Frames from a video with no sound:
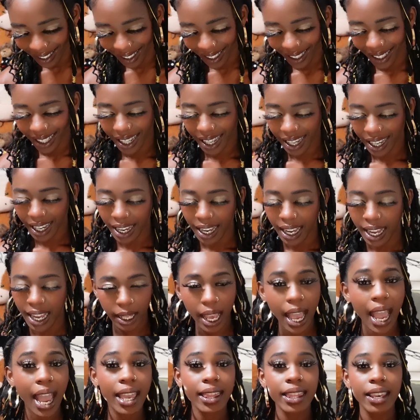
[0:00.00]

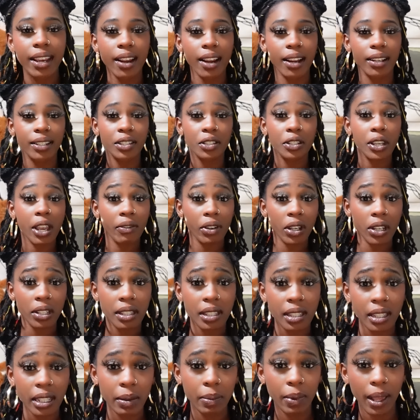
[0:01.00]
Hey there, did you have a good
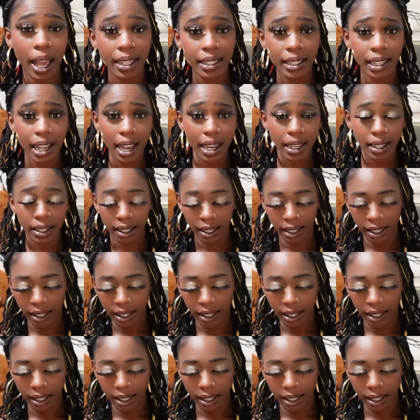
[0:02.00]
sleep last night?